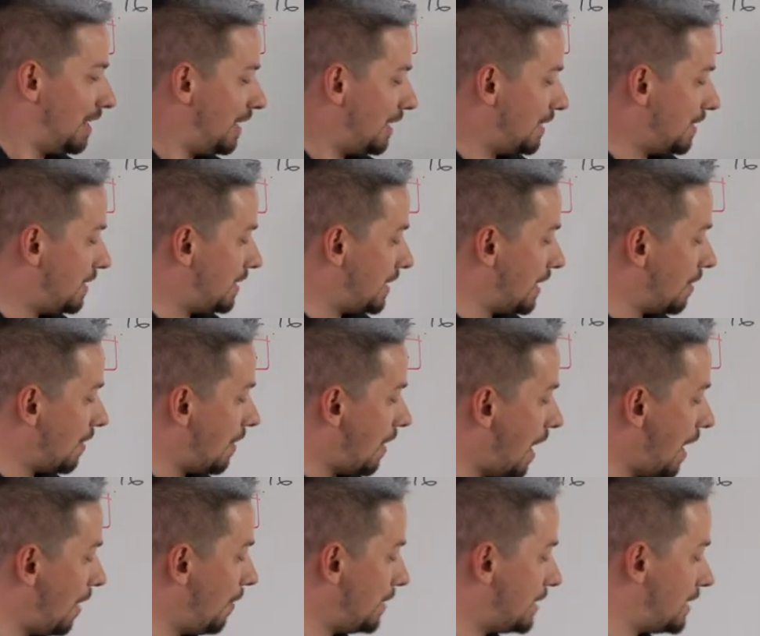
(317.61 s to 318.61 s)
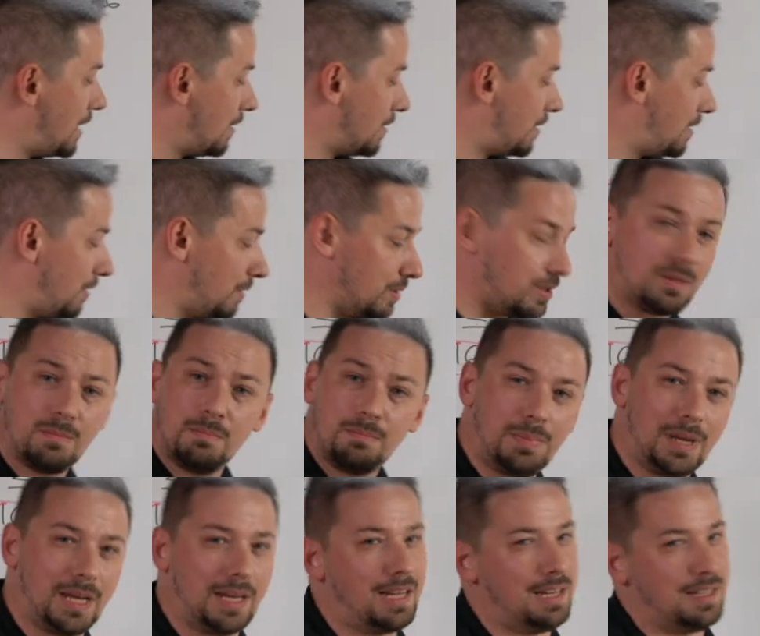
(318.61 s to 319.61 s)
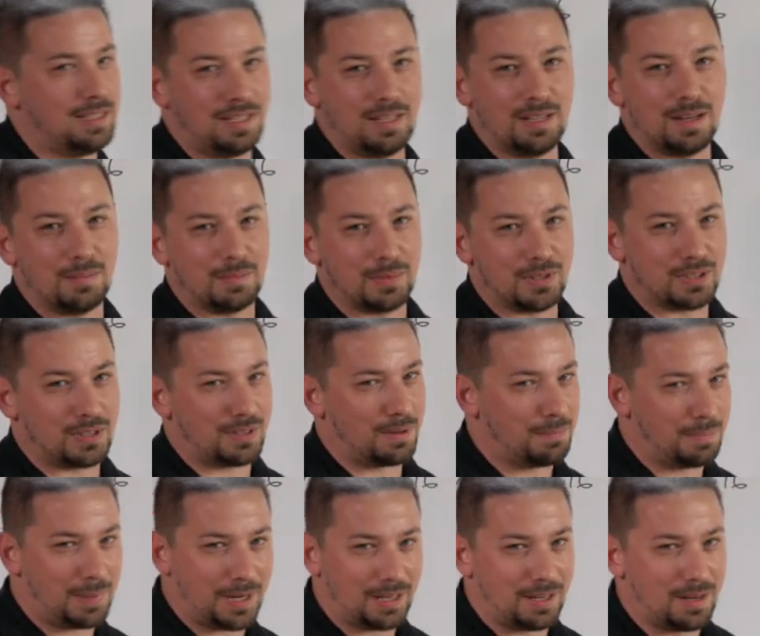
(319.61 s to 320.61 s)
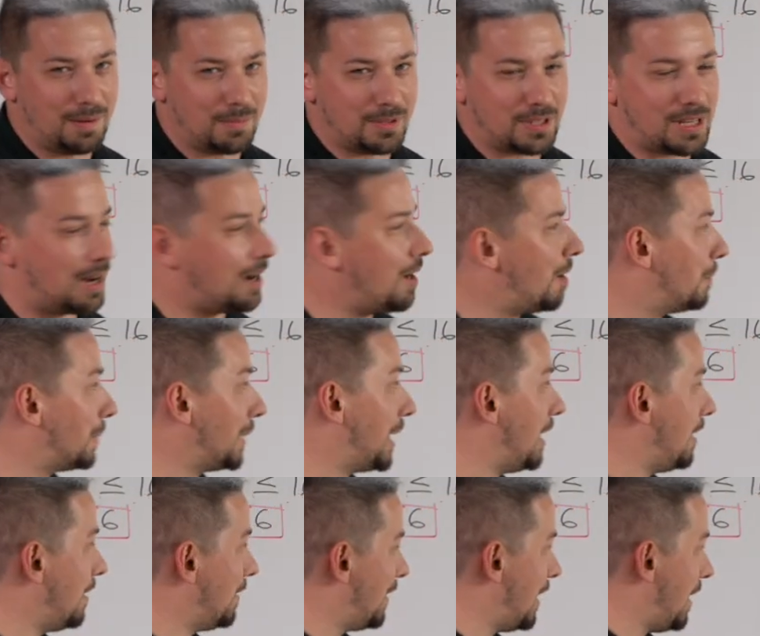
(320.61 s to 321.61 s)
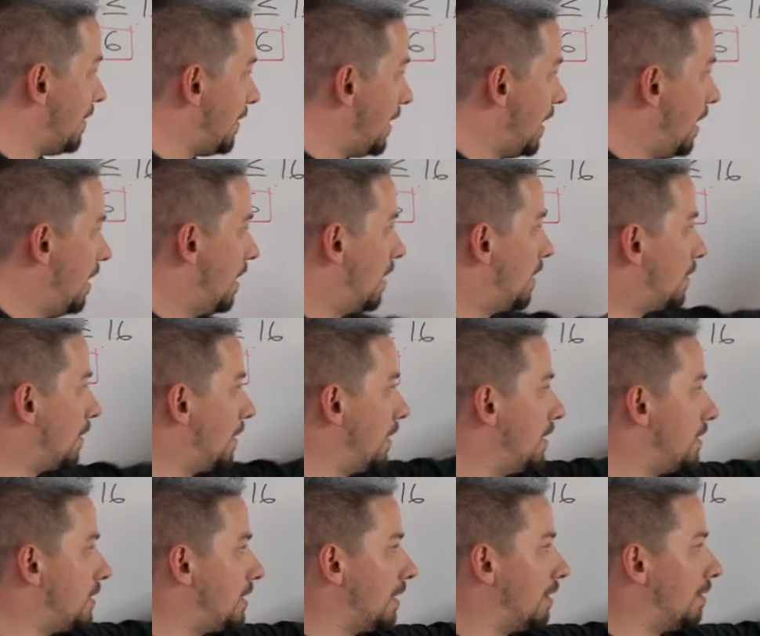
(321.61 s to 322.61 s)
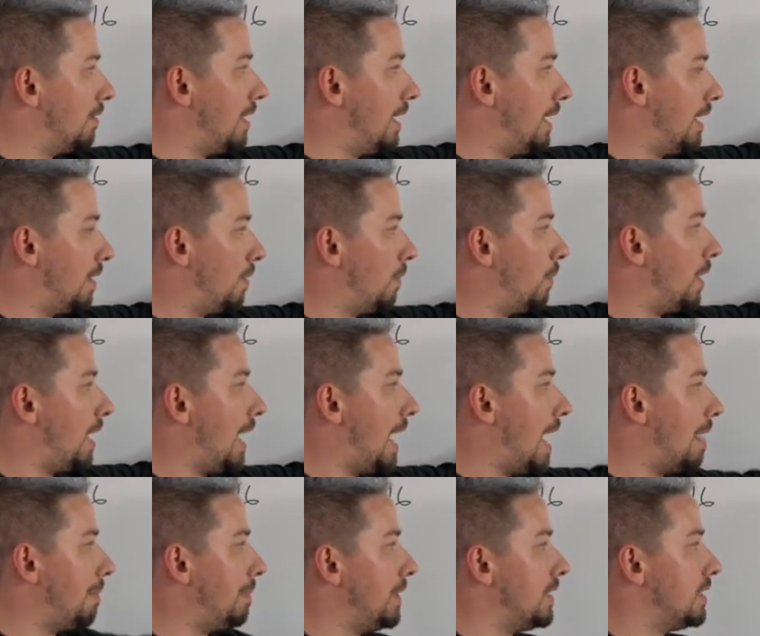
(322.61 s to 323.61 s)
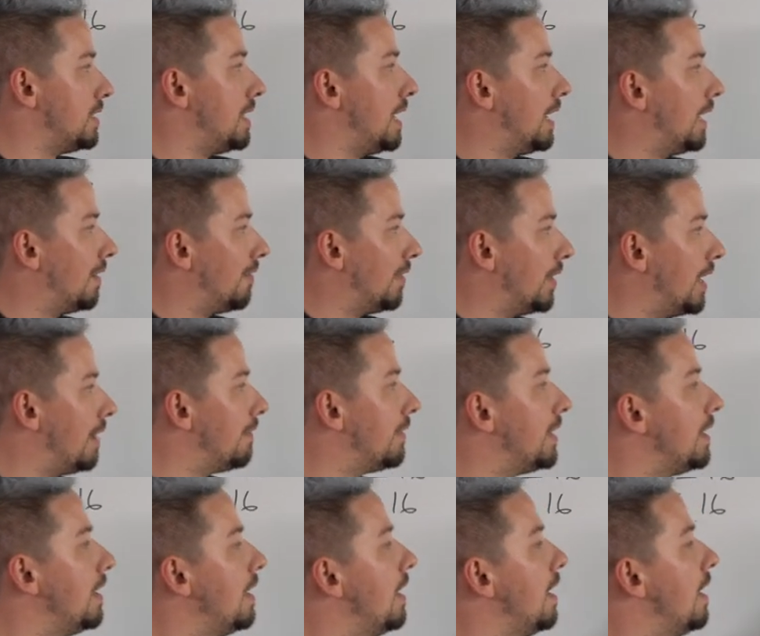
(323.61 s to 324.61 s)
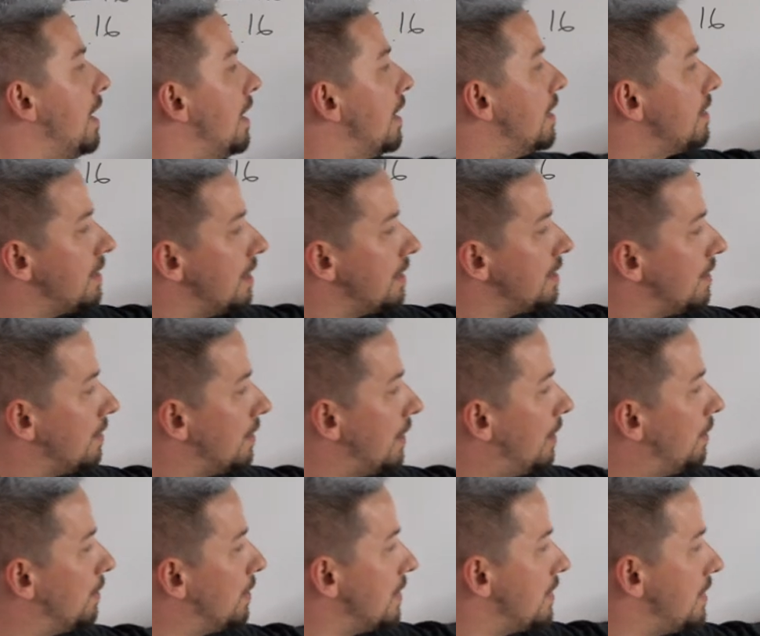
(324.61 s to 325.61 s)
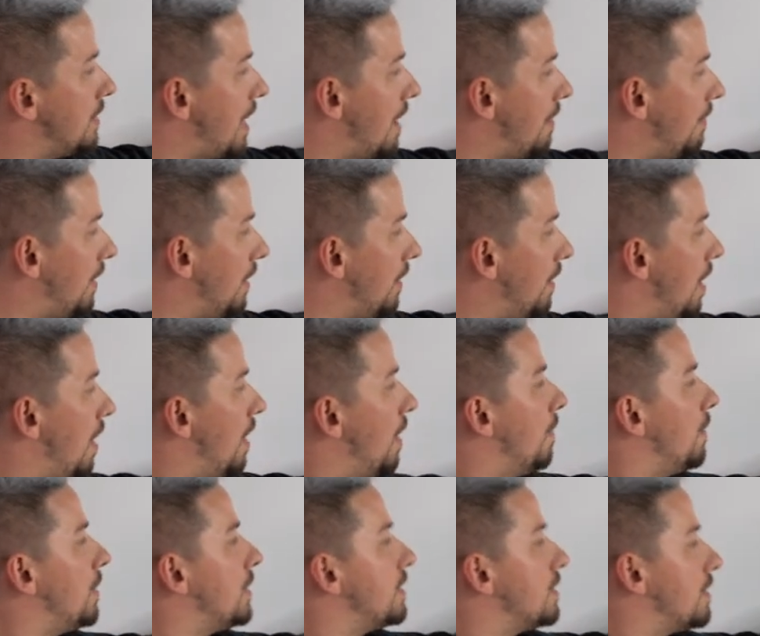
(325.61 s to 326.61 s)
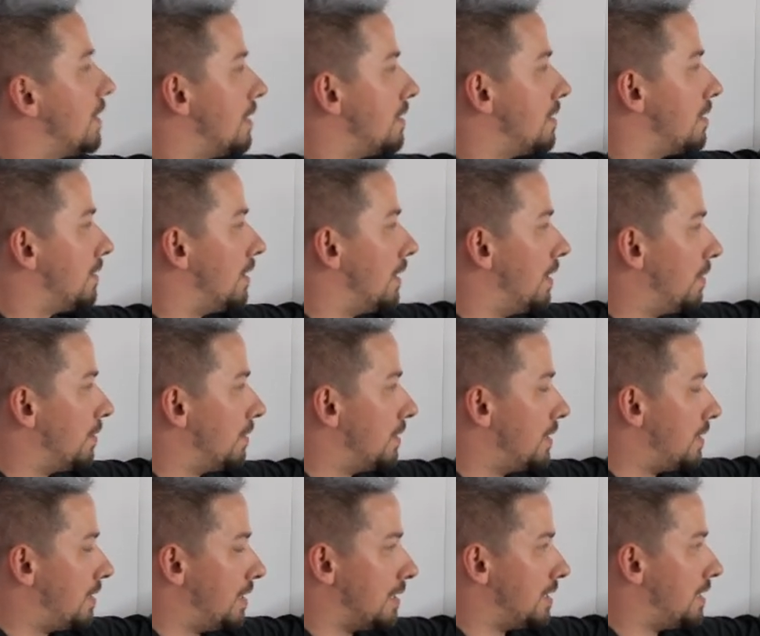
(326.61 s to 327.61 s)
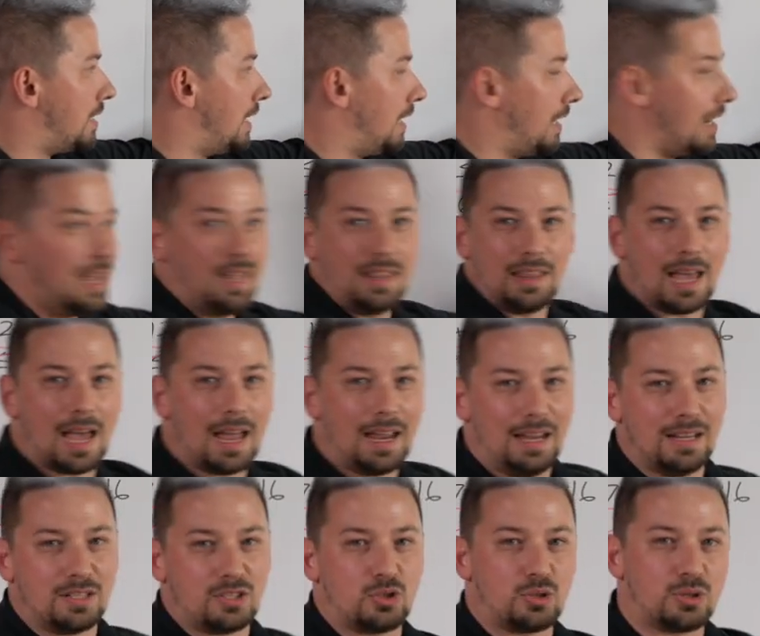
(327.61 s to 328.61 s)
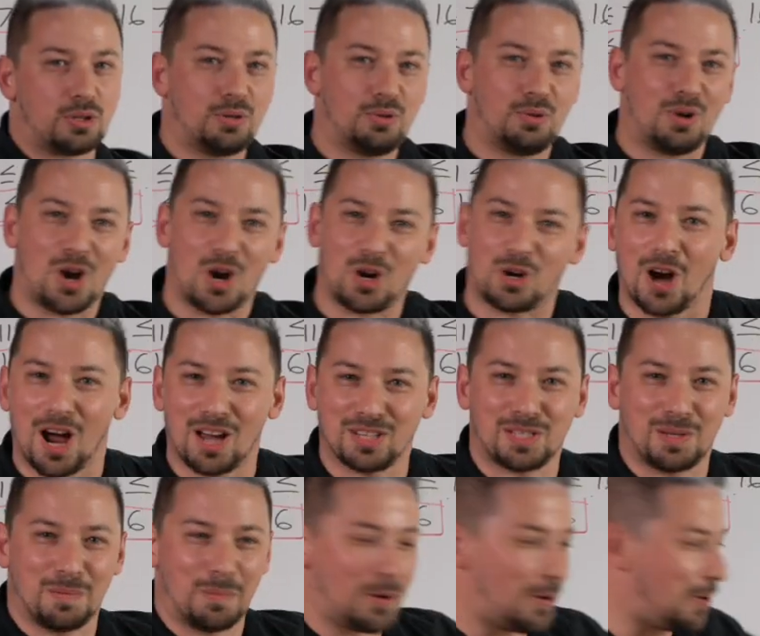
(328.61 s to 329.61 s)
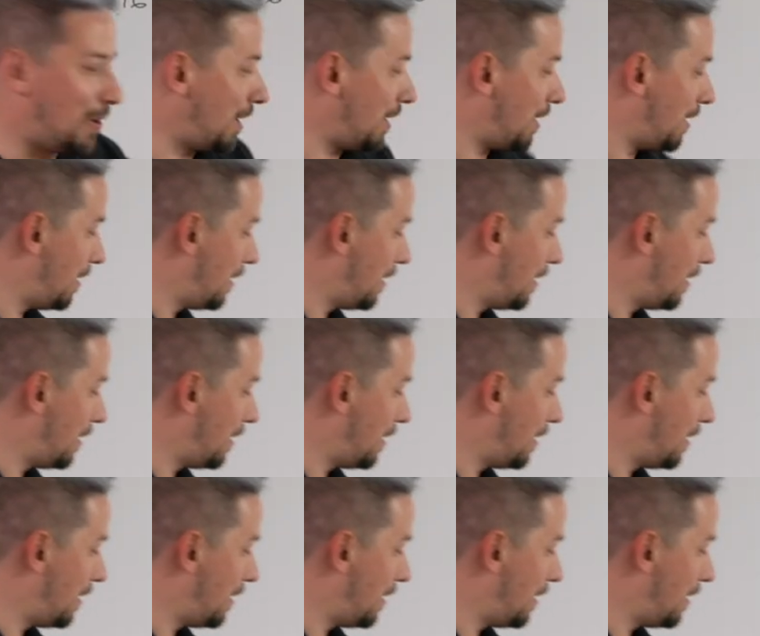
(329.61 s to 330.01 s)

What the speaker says: It's 0. I always tell students, pick easy numbers. Don't pick numbers that complicate your life. Throw in a 0 right here. What happens? -11 is less than or equal to 7, which is less than or equal to 16. That is true across the board.